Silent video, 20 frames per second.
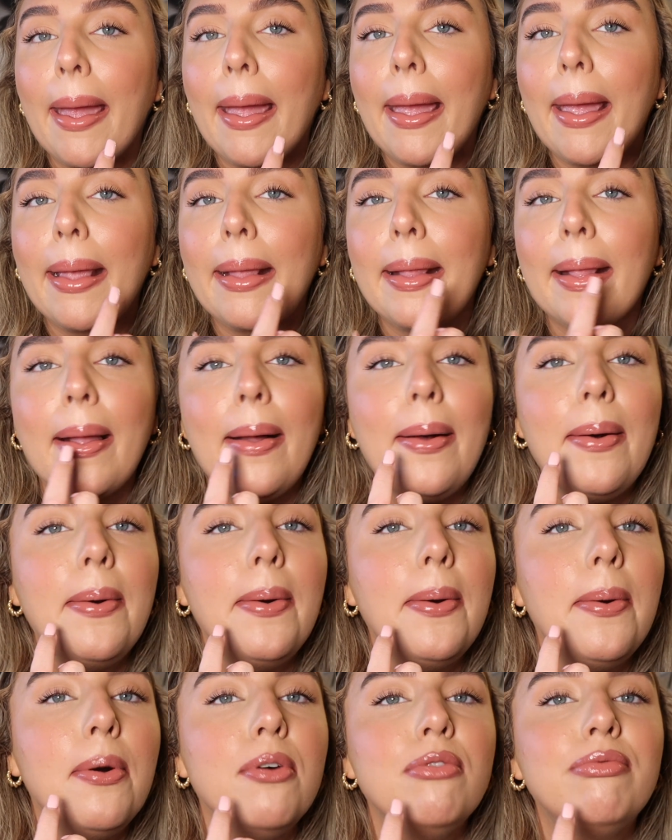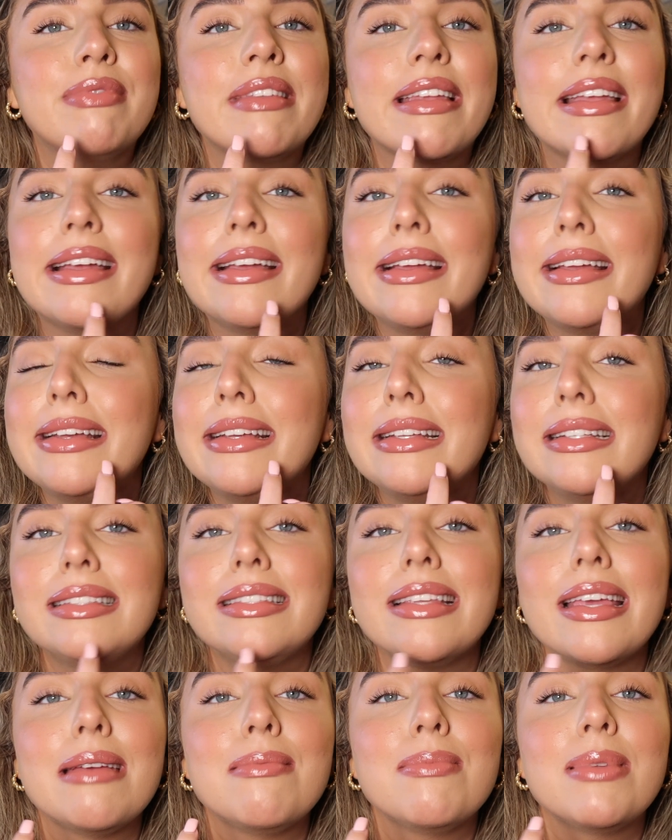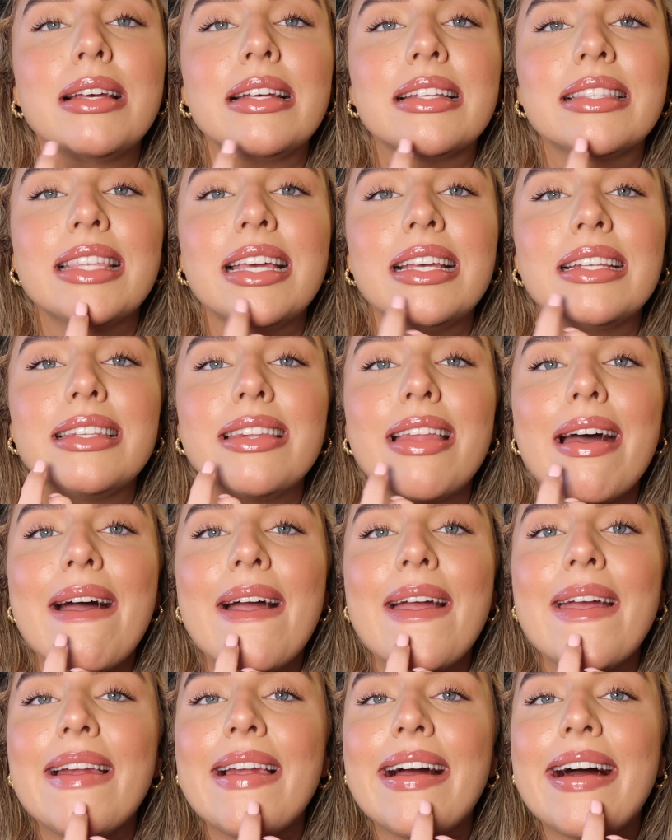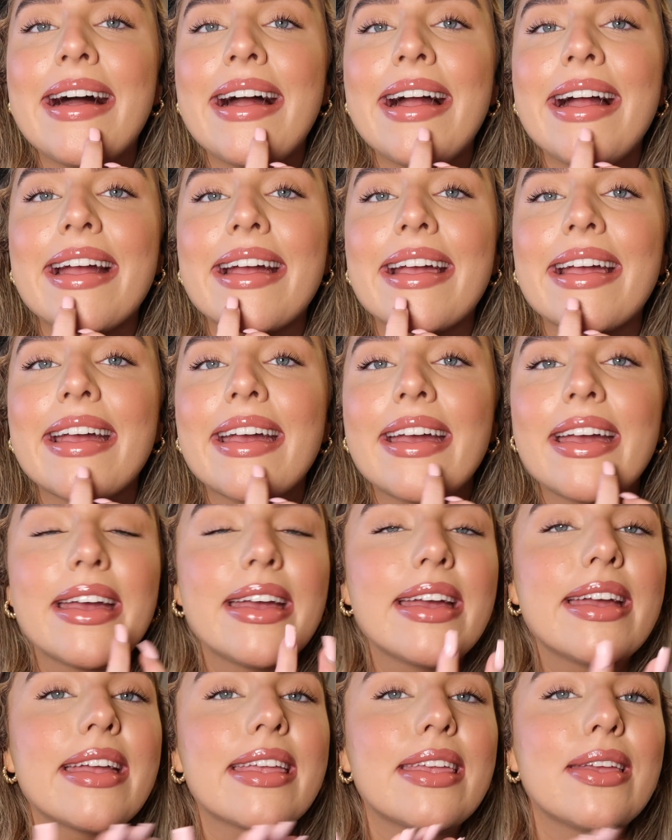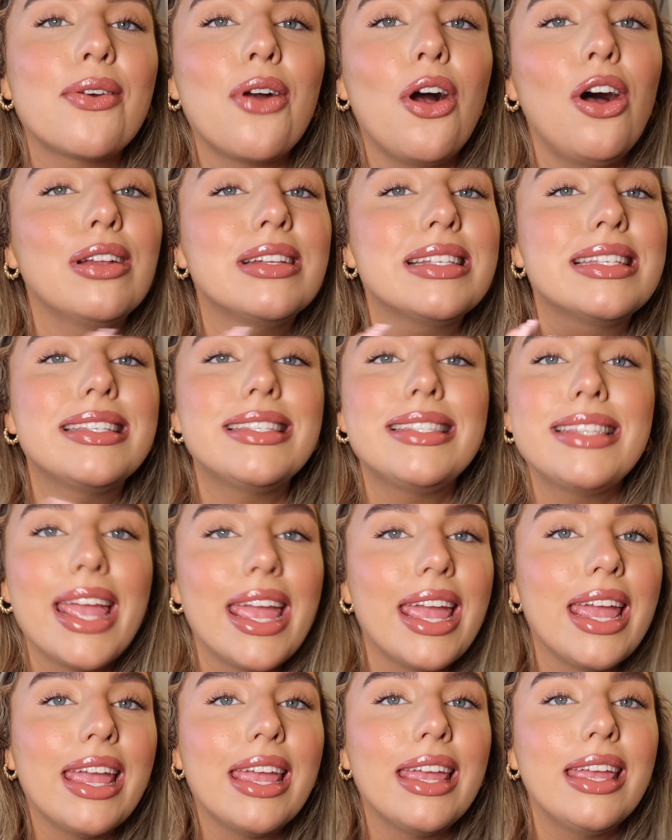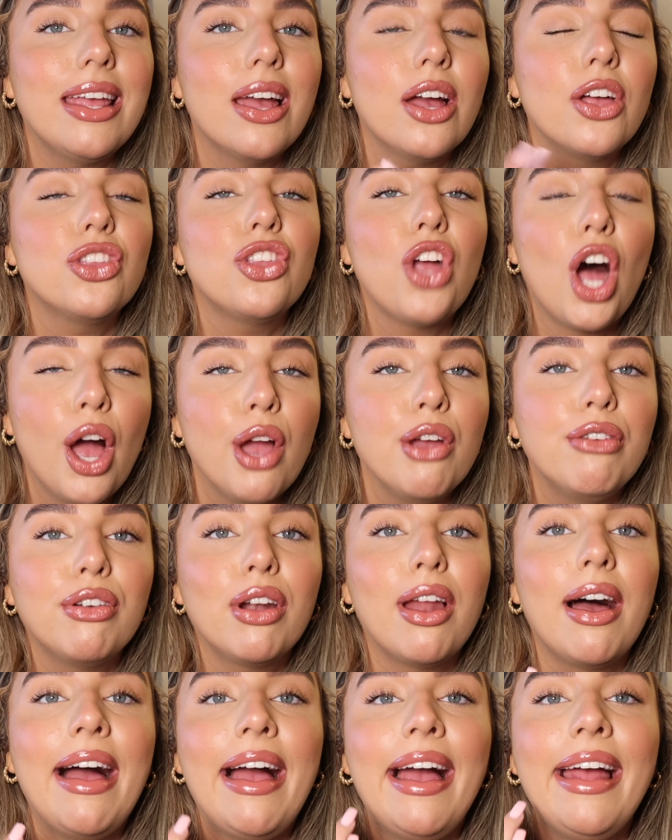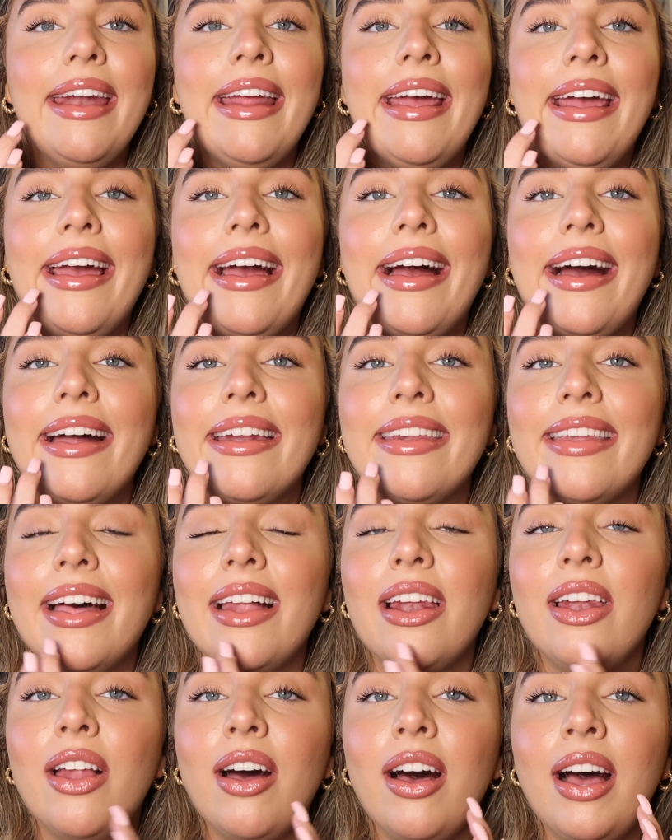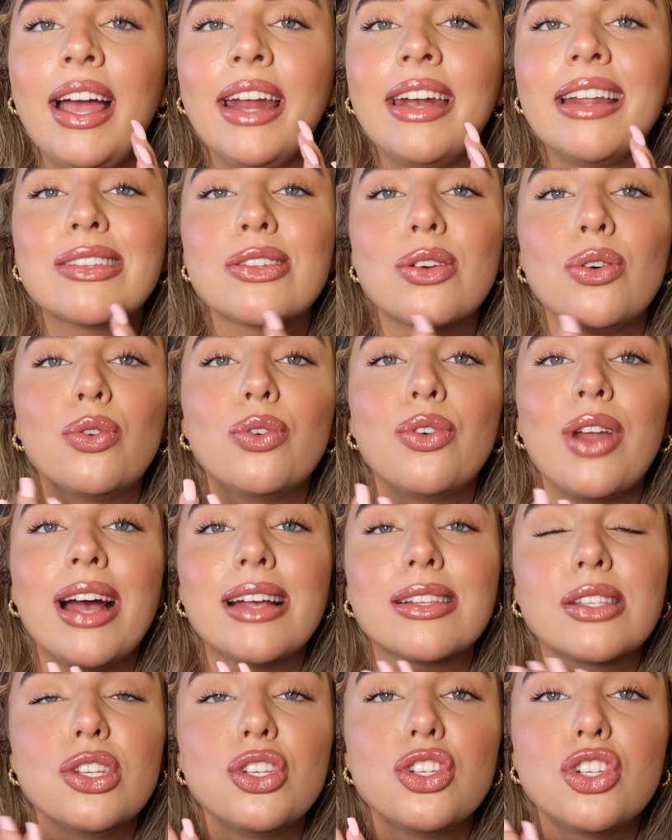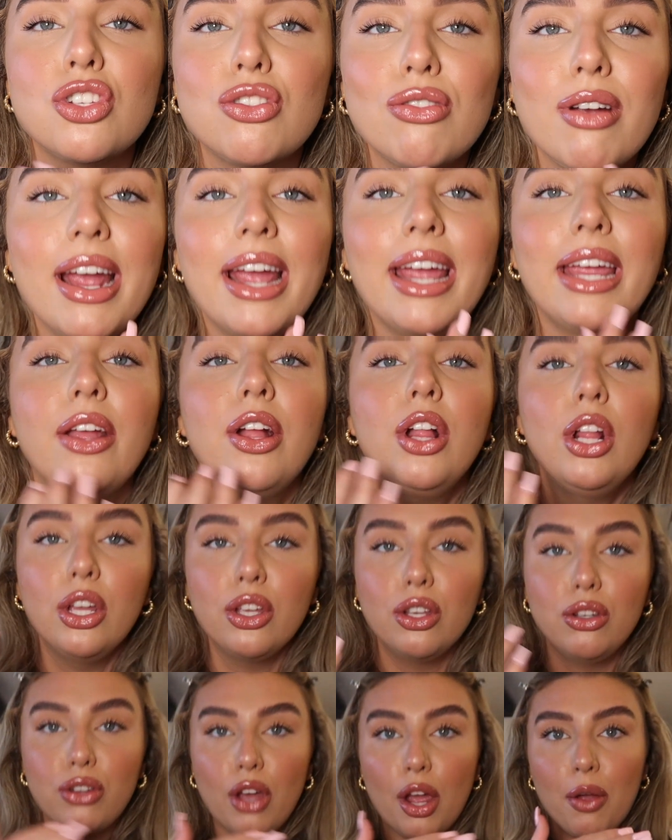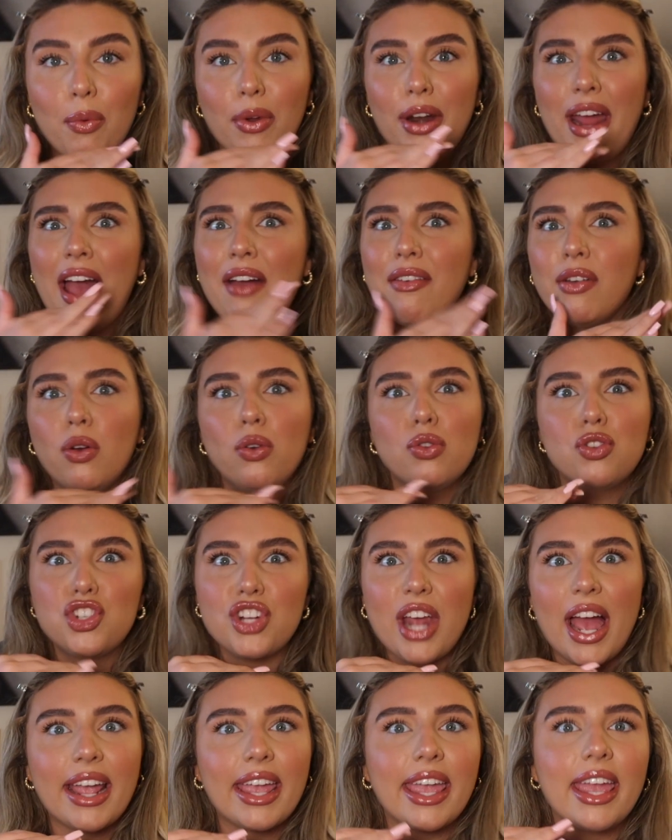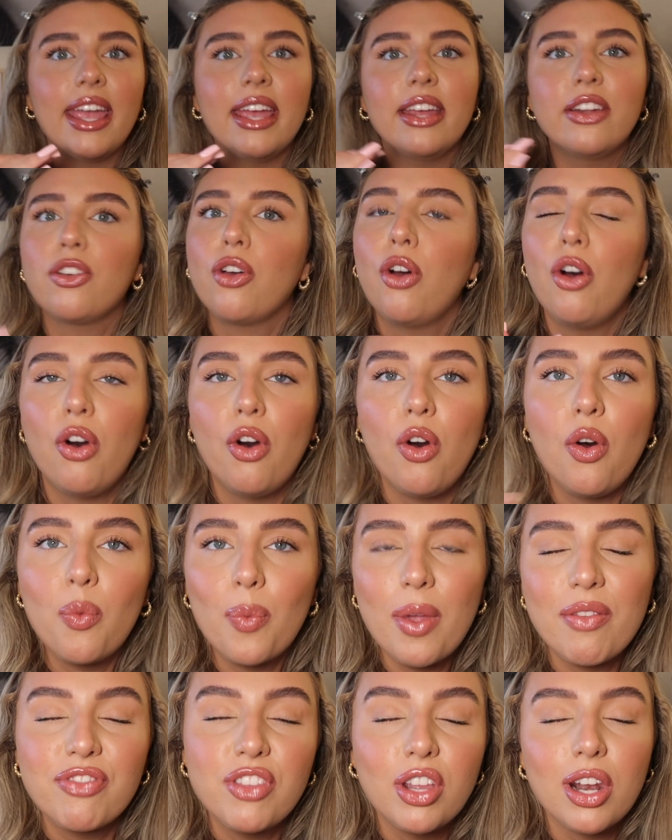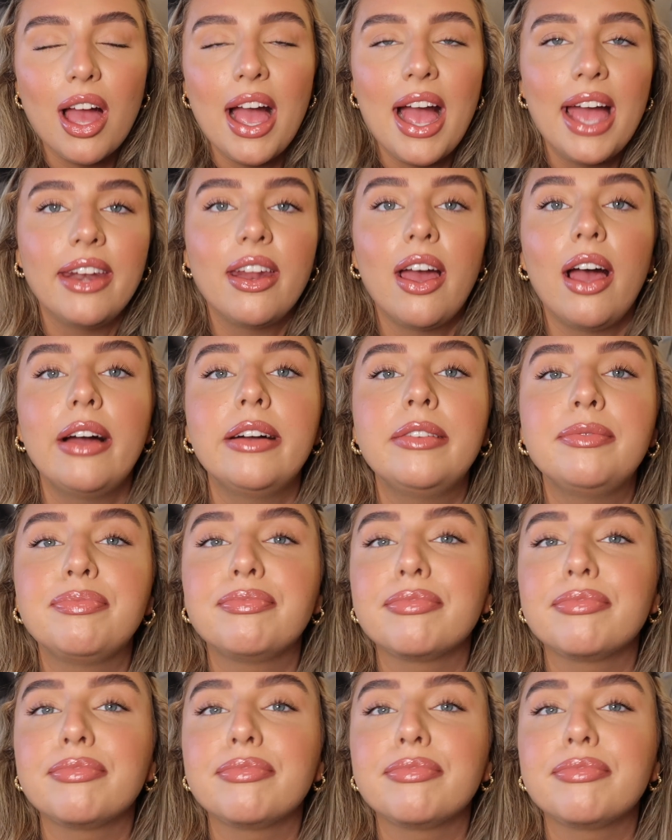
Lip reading: it's all seamless. There's no like, you can't see the overline, and that line is all nice and straight. You don't want to have it all jagged or with the liner.